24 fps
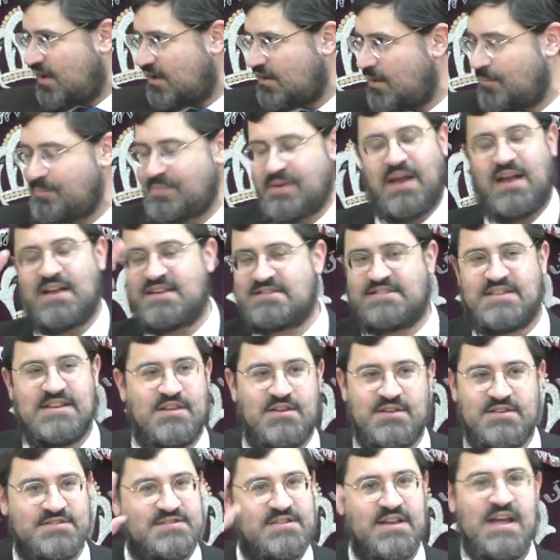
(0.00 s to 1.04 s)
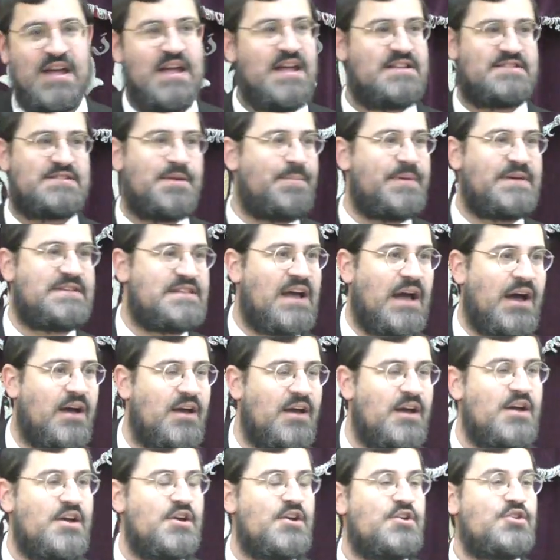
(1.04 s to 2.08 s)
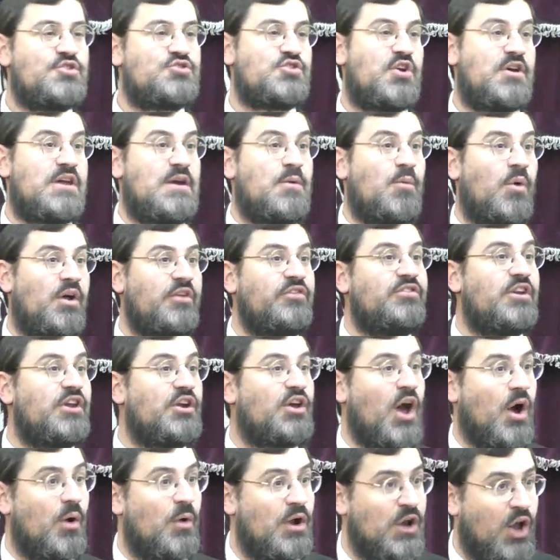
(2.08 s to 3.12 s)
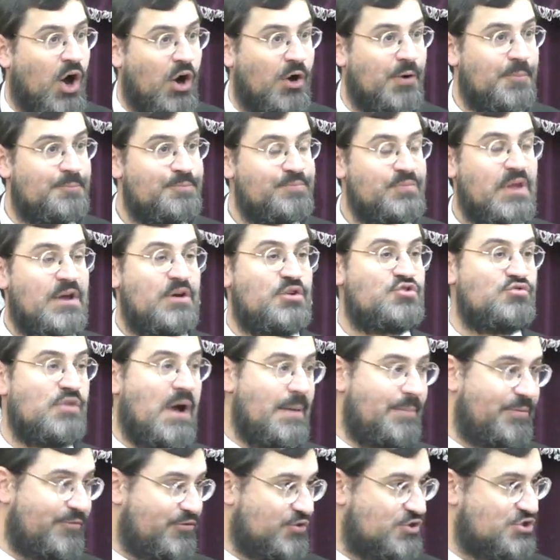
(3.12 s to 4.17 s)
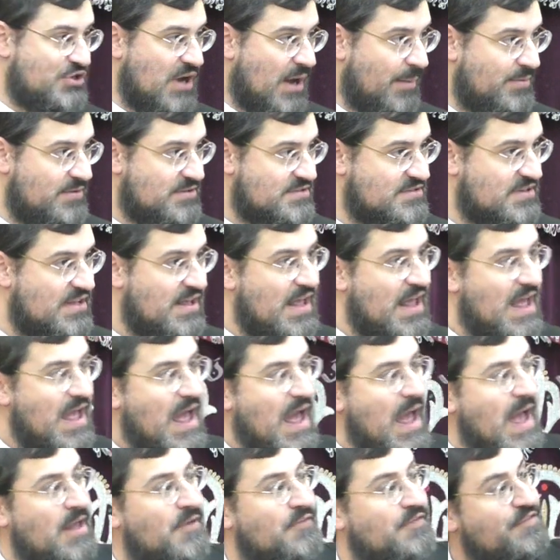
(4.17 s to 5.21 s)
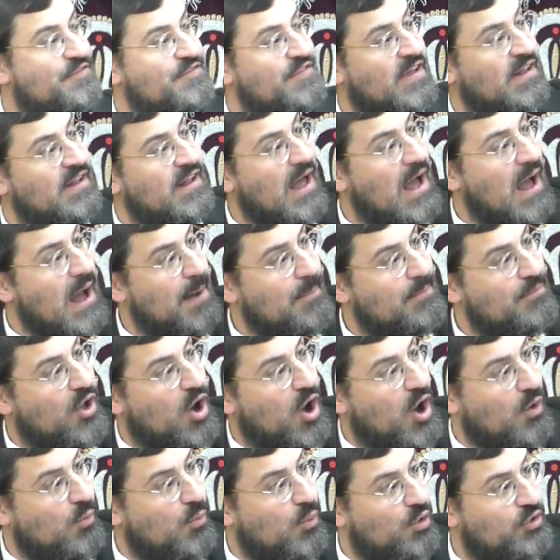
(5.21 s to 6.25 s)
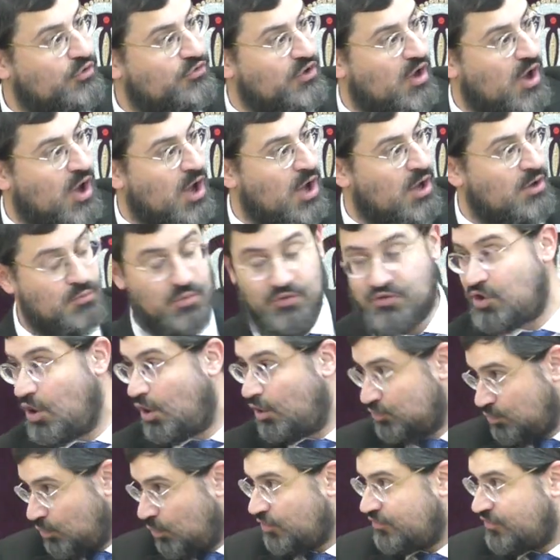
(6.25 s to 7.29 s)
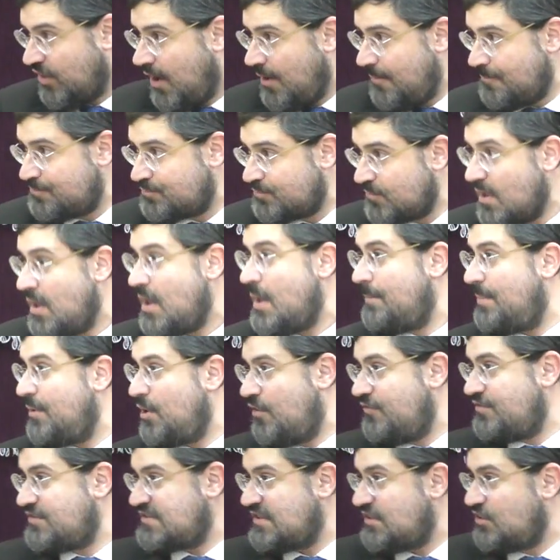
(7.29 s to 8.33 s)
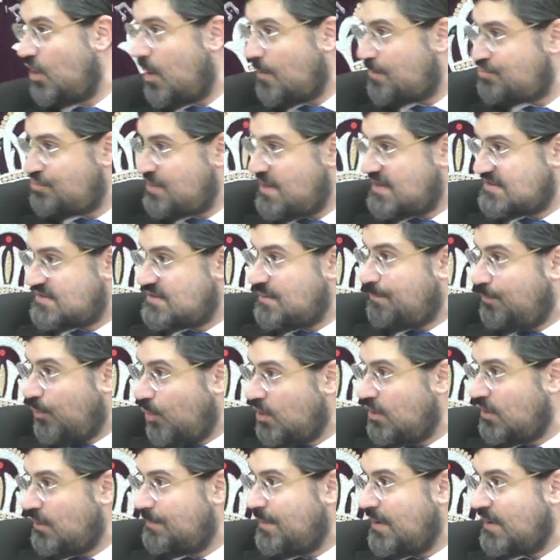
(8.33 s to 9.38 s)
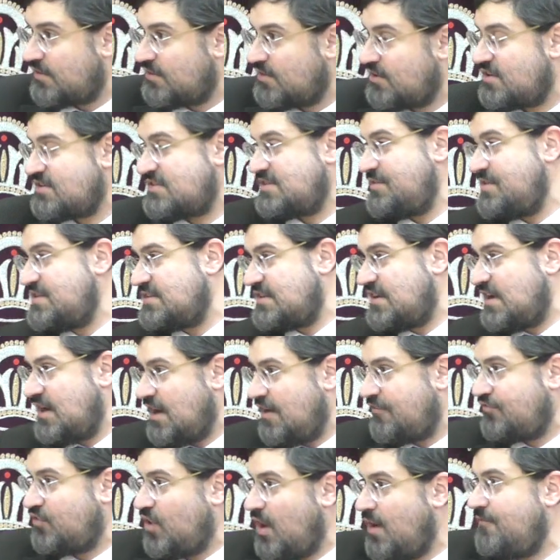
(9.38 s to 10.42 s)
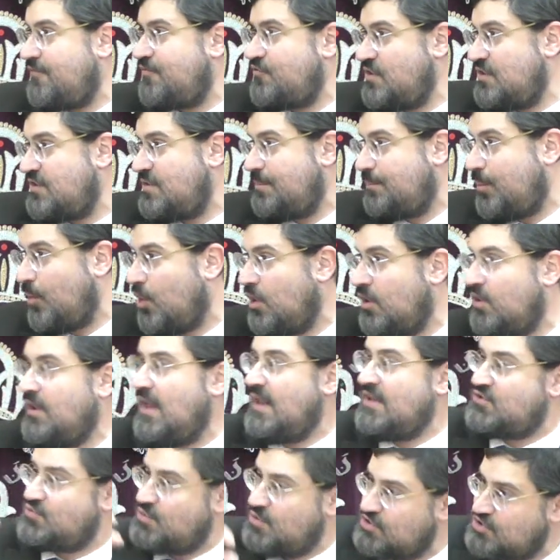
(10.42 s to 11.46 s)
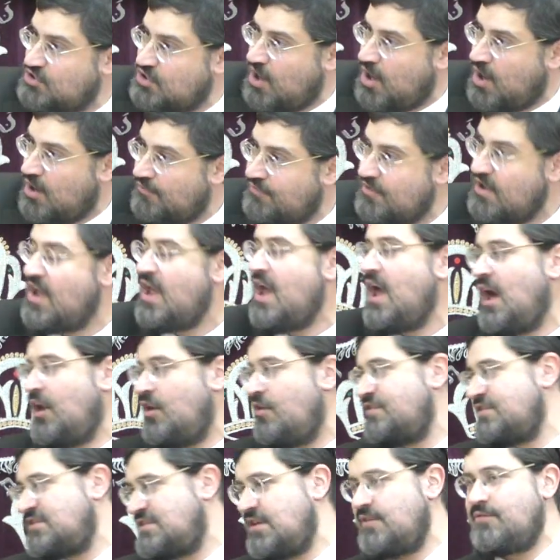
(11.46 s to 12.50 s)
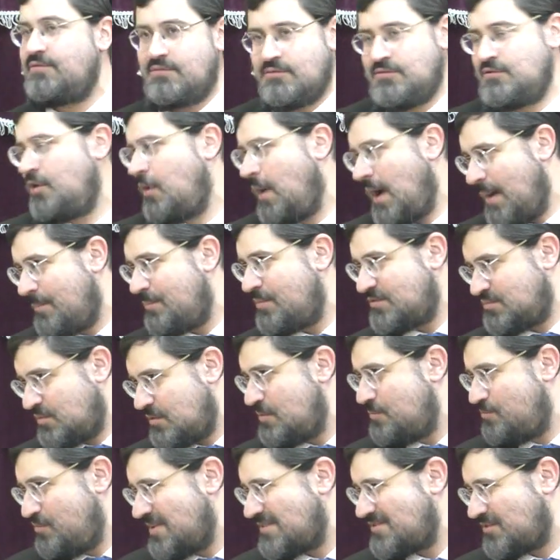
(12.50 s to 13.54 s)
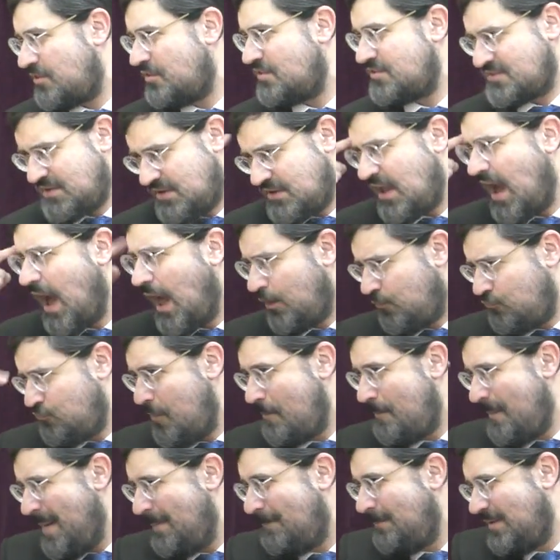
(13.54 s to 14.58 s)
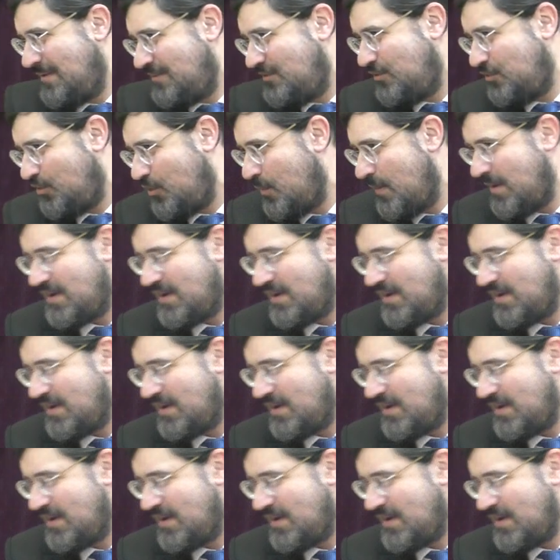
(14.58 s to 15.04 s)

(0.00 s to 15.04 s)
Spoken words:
and a Chasidus, it's a big zach. So he wanted to go along, it was right before Shabbos, and fill up the hot water urn with cold water, but obviously not press the boil button because there isn't enough time for it to boil and switch it off. And obviously, you know what happens when you press on and say, yeah, I'll remember to do